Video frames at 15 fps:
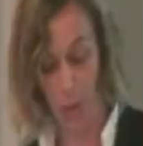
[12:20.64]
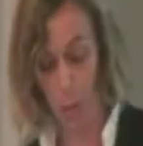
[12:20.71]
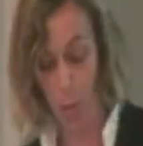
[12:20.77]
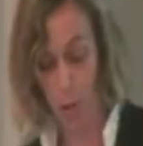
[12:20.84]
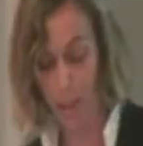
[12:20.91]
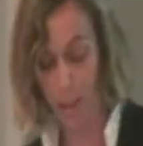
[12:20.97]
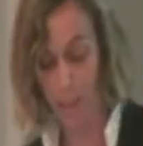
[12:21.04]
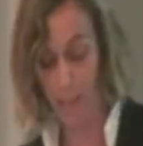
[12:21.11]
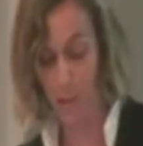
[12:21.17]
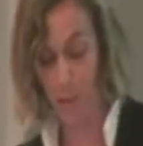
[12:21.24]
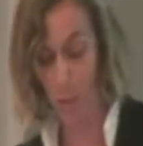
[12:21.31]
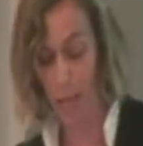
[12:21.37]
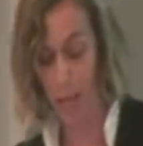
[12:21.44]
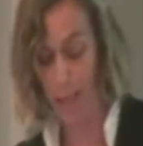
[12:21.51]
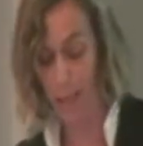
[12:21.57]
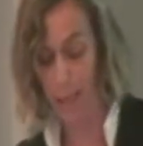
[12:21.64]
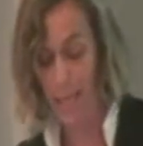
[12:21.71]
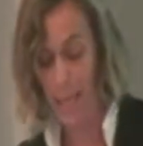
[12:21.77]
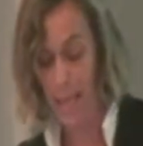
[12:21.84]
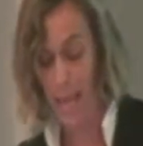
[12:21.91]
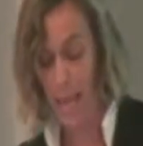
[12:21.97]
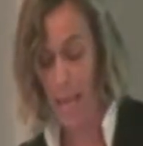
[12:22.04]
quoted as well,
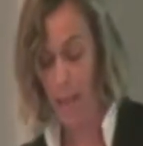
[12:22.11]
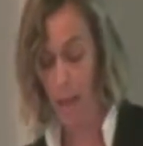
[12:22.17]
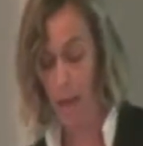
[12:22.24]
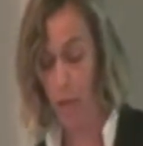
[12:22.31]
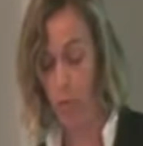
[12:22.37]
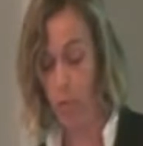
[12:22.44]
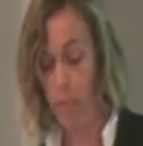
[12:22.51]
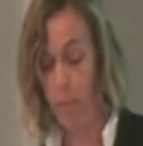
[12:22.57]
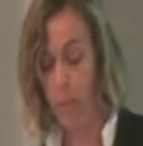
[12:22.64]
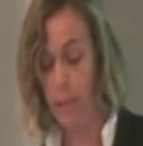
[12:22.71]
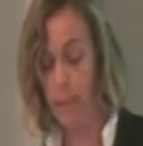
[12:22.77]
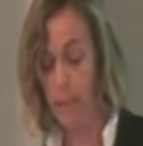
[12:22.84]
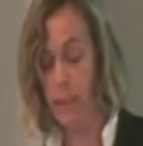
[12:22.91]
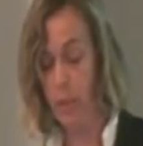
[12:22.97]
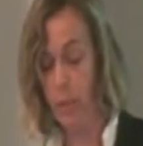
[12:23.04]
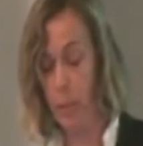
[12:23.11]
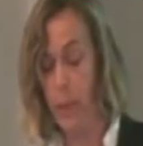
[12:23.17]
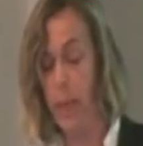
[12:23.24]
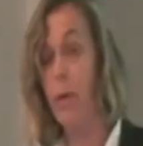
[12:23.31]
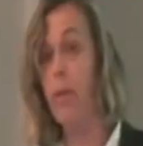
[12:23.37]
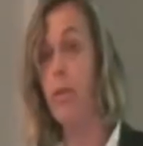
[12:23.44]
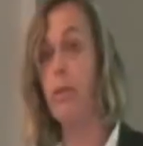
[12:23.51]
remarked that the
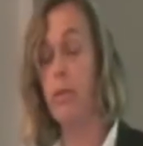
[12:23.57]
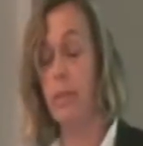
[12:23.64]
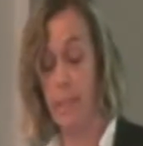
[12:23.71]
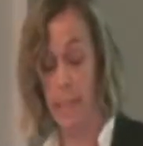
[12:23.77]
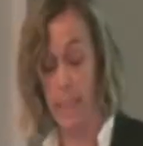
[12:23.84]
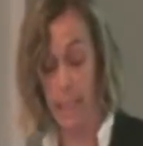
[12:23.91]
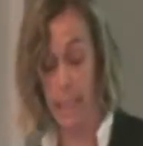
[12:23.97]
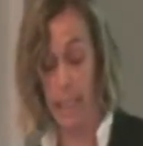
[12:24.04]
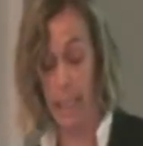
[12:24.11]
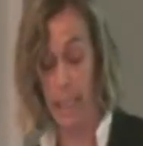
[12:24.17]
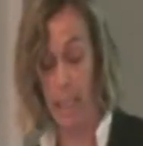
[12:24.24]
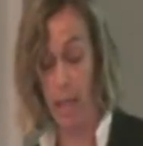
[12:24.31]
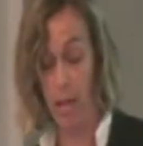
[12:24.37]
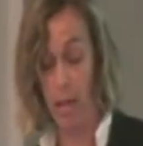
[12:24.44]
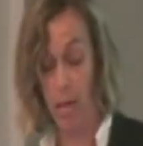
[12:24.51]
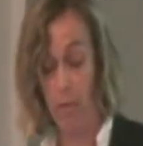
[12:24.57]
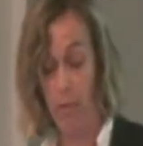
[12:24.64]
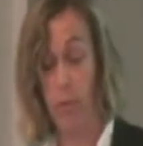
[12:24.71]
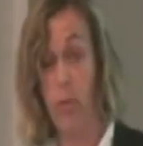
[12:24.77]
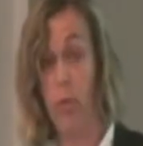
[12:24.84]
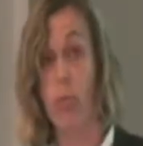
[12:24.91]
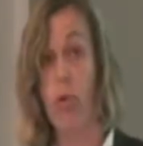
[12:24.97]
better understanding of
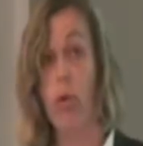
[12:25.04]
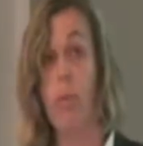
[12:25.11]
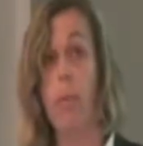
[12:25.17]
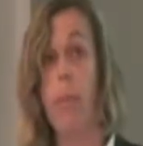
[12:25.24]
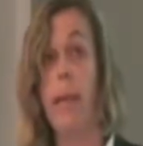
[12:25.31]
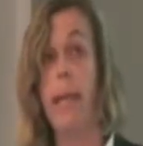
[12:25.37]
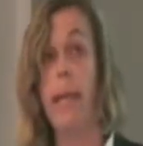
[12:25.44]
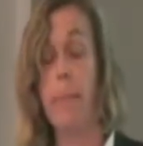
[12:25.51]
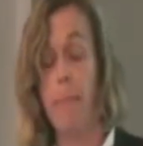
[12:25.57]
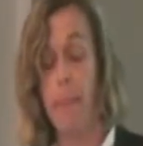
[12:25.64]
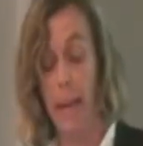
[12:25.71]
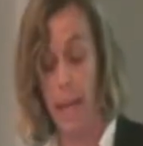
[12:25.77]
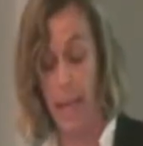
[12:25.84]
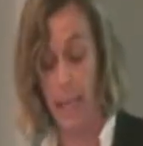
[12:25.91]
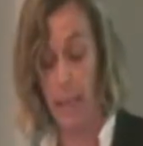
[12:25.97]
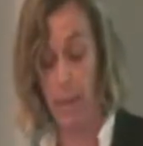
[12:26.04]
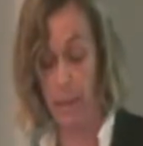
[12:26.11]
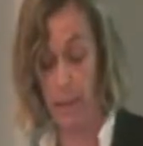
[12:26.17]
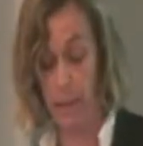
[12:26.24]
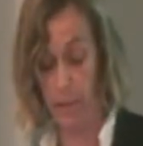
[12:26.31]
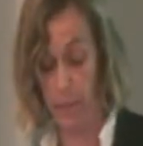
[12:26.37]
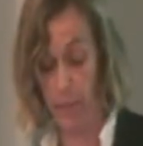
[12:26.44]
the role played by
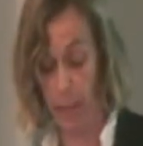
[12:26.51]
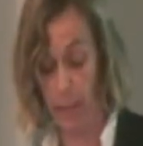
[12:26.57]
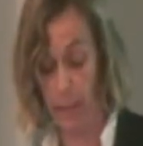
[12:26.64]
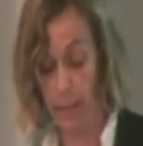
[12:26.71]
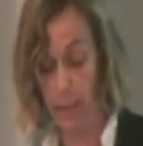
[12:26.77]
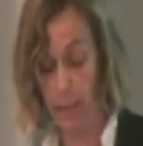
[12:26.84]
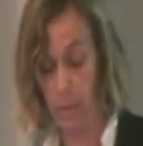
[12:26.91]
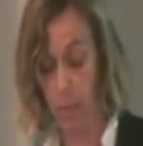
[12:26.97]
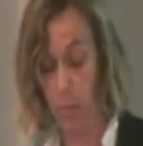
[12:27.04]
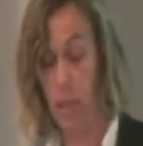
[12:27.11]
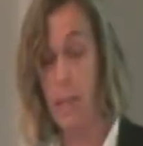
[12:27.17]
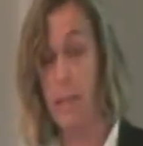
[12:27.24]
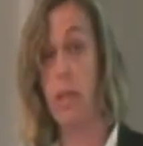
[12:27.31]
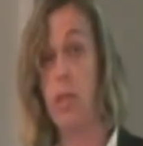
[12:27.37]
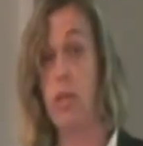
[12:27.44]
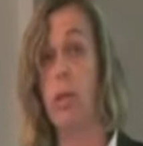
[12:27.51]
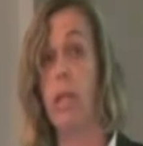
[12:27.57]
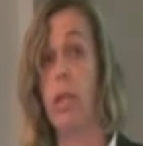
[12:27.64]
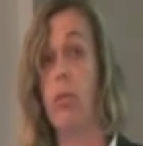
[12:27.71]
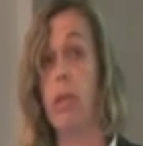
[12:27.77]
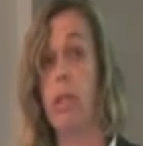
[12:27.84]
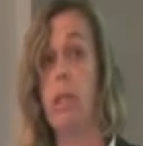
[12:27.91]
artifacts was actually
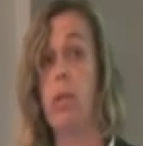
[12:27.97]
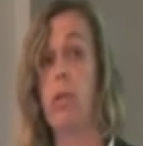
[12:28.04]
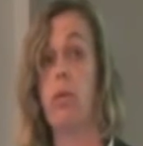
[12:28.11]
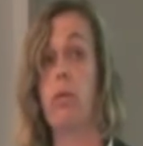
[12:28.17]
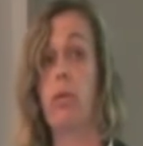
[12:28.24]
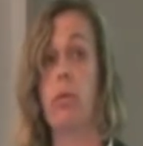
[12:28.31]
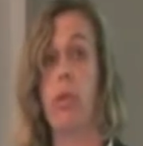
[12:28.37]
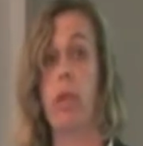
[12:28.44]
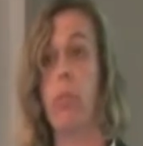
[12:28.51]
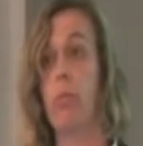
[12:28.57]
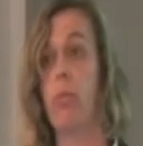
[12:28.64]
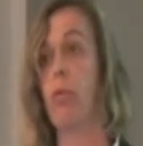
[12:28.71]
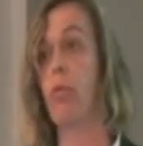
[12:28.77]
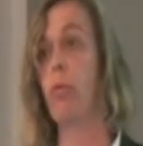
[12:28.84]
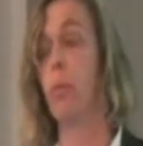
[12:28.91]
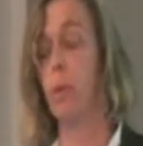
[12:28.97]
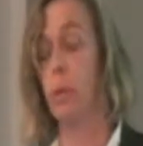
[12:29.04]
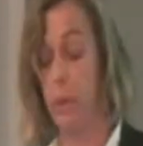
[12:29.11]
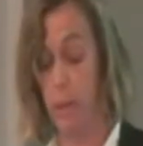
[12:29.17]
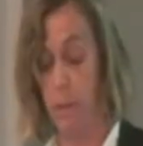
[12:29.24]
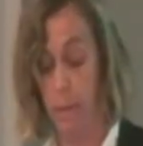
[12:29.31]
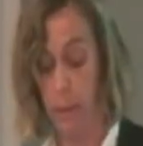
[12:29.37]
critical to the
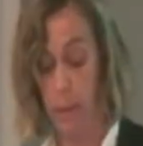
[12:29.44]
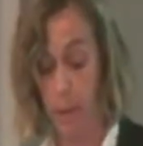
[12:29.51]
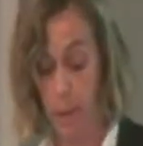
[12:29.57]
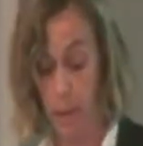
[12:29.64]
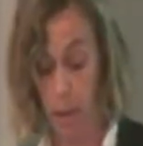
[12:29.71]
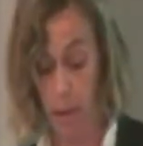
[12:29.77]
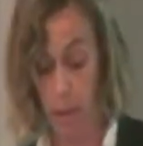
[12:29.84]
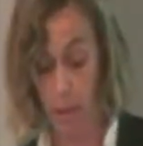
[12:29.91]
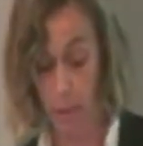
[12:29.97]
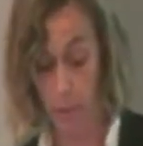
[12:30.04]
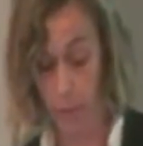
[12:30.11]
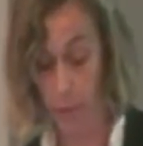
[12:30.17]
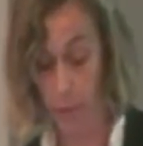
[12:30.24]
improvement of